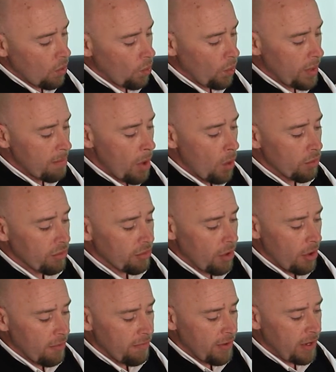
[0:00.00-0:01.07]
remote
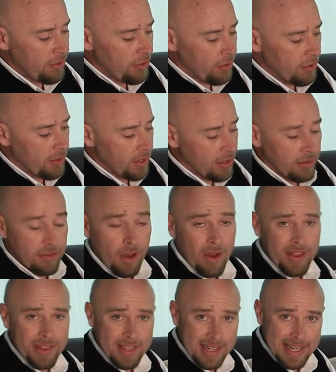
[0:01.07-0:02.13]
start feature that is
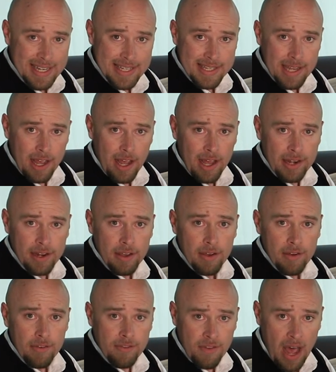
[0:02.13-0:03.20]
on the Nissan
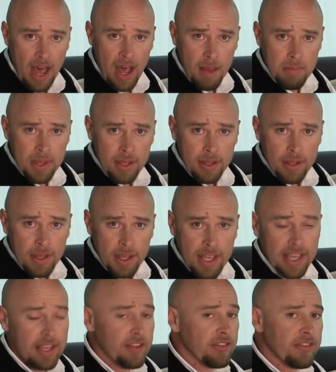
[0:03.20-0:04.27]
fob
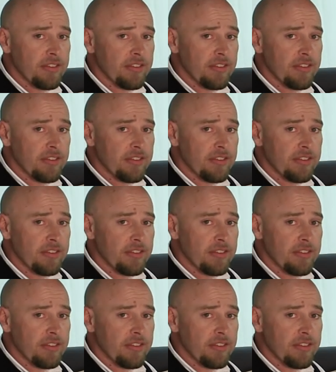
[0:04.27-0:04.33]
is